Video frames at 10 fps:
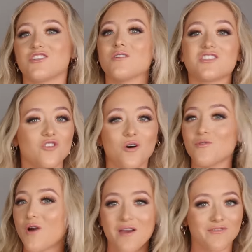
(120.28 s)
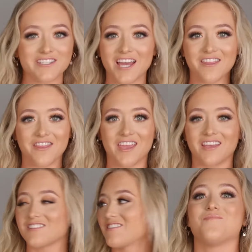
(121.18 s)
So it's normal everyday
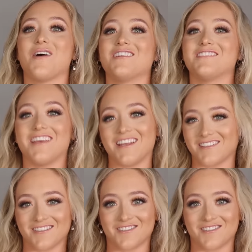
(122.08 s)
things, but dancer